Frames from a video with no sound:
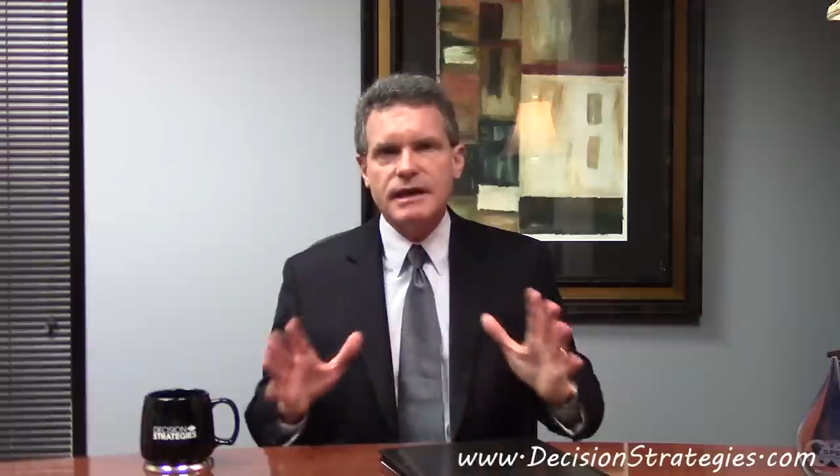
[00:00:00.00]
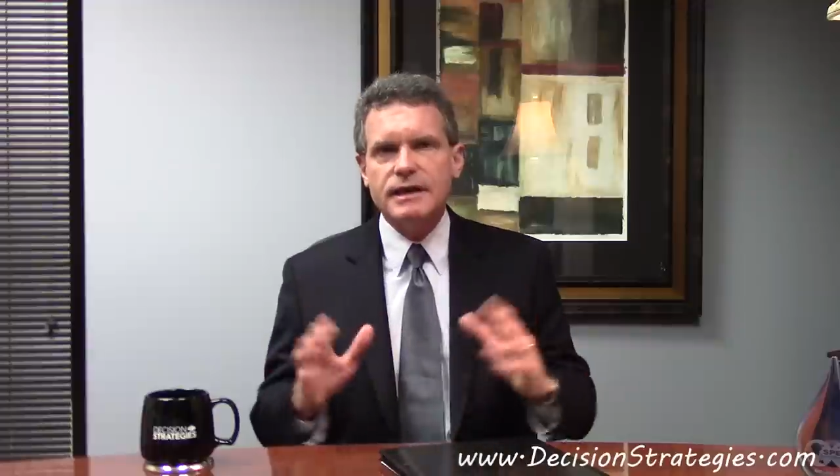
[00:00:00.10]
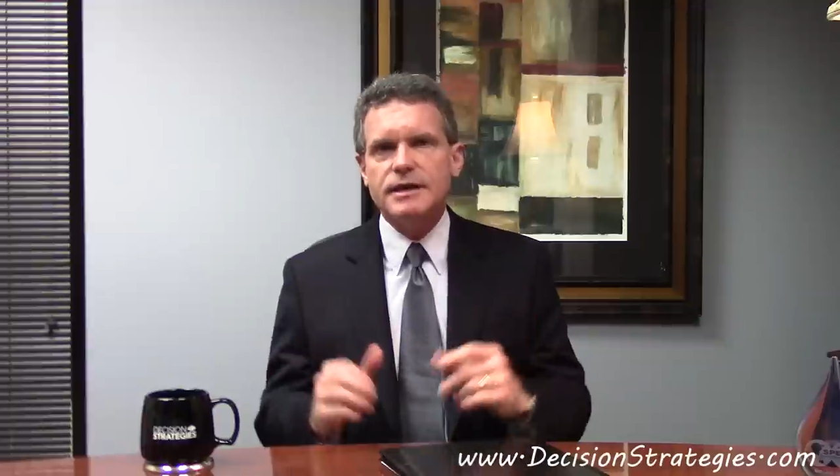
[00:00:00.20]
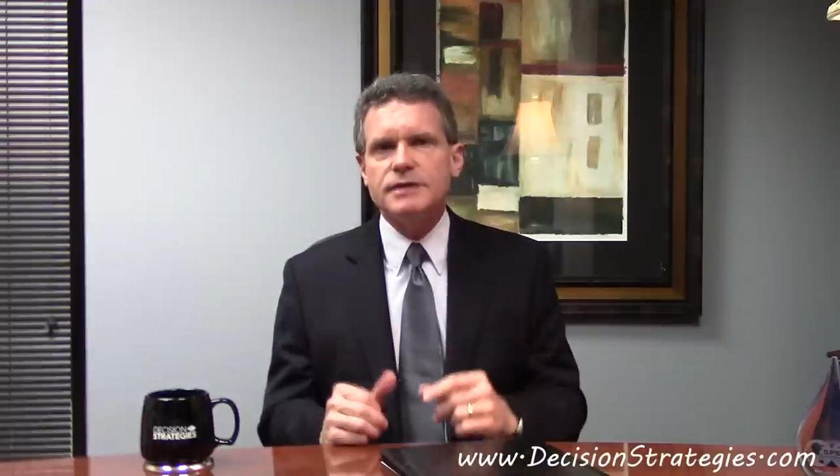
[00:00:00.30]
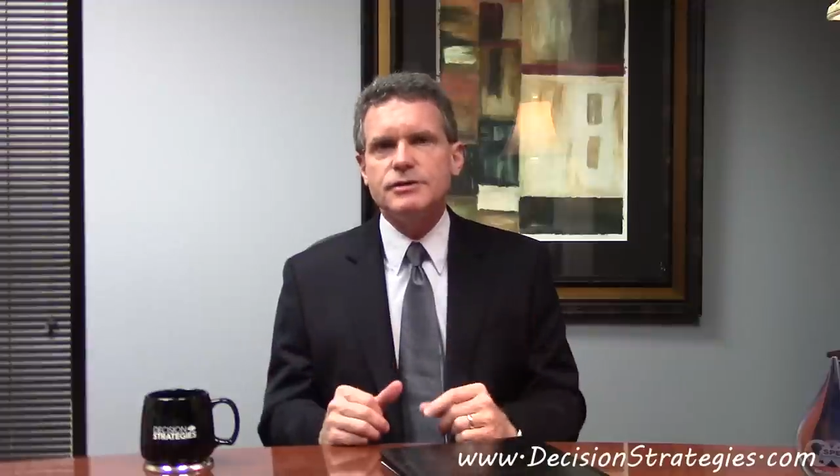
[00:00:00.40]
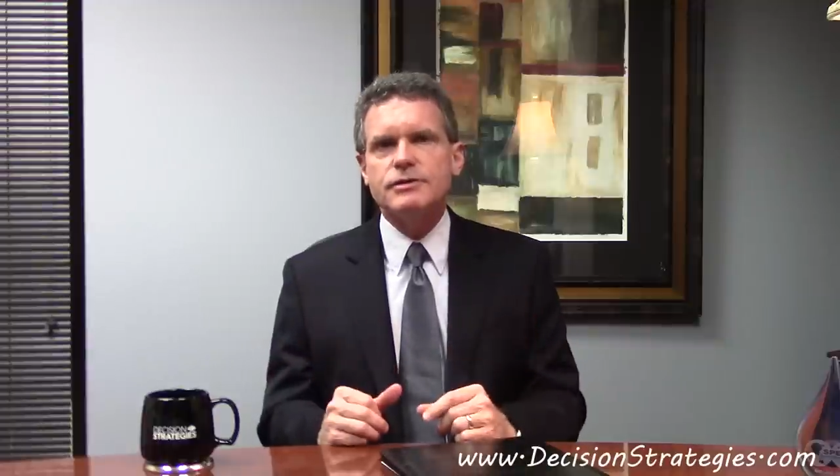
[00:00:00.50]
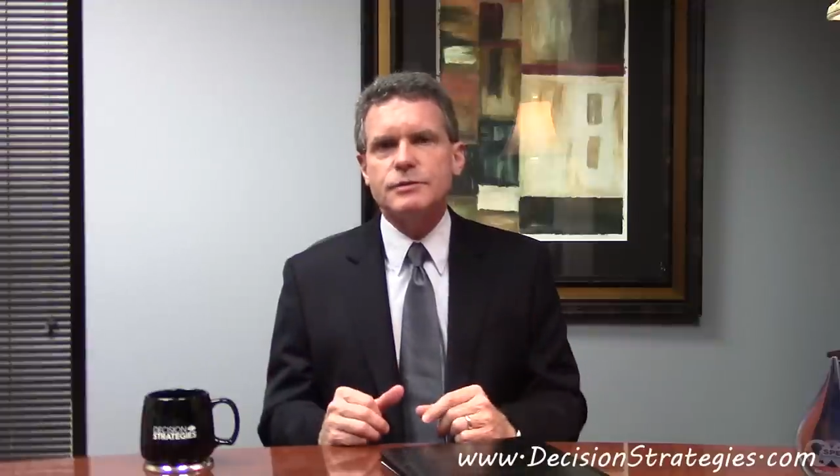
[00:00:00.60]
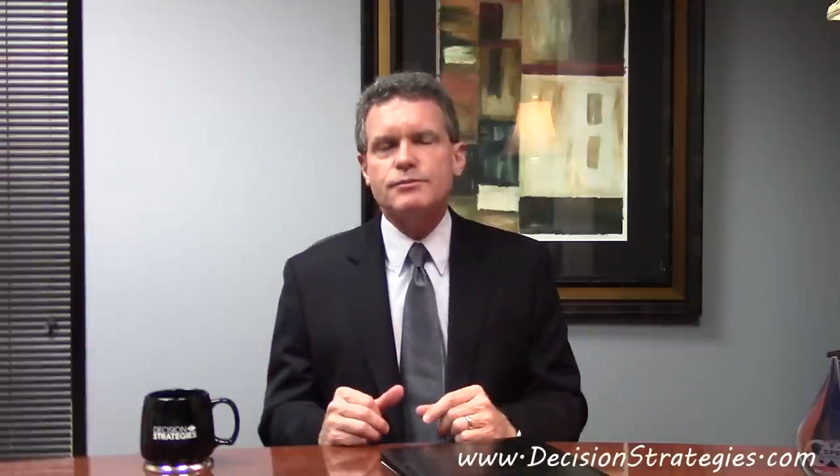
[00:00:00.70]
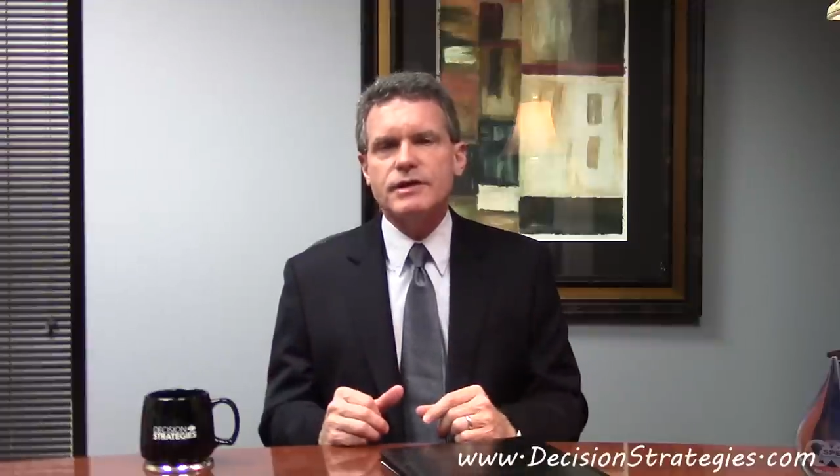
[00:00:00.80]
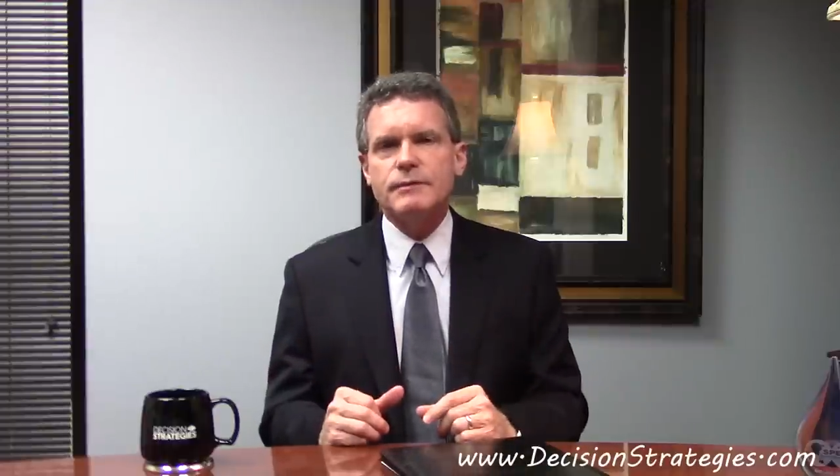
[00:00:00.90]
and, and you
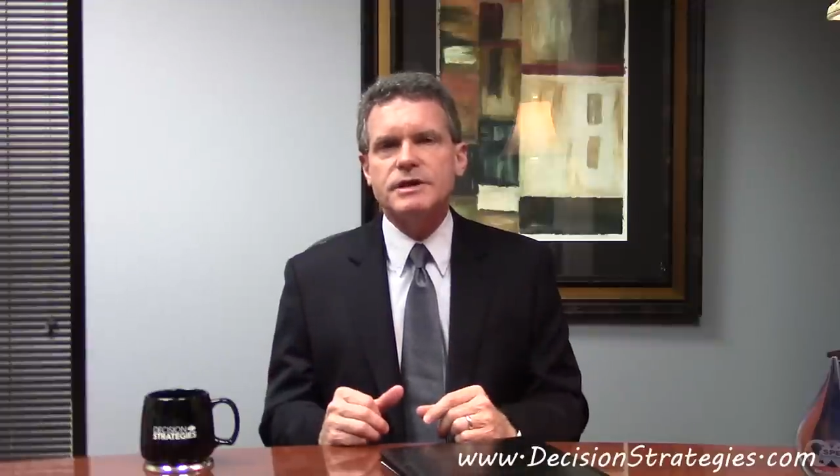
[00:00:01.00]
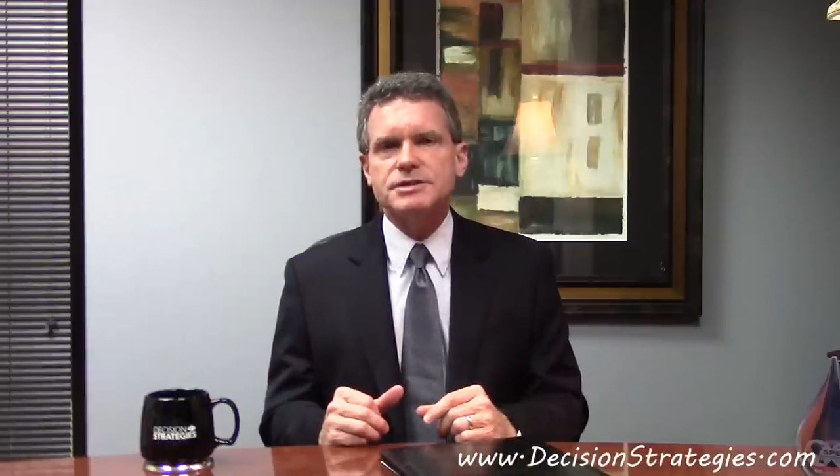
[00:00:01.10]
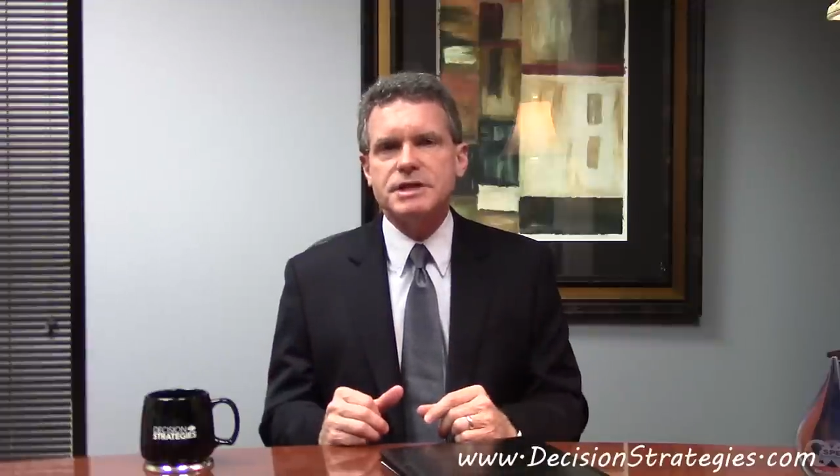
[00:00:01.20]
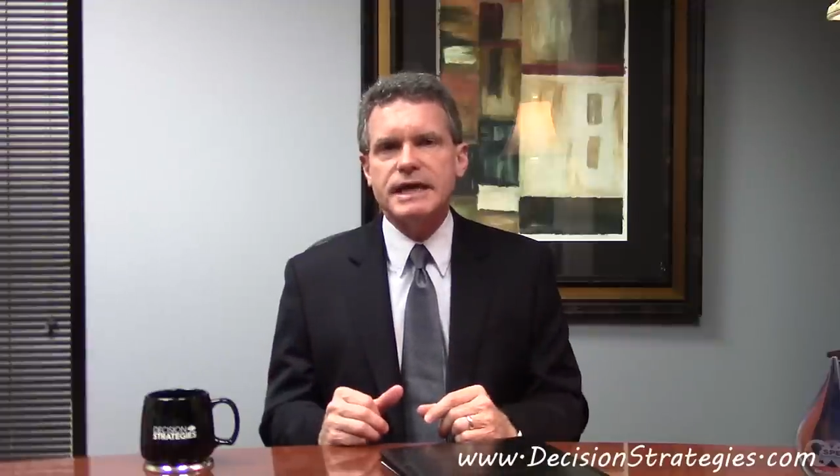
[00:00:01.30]
can pretty much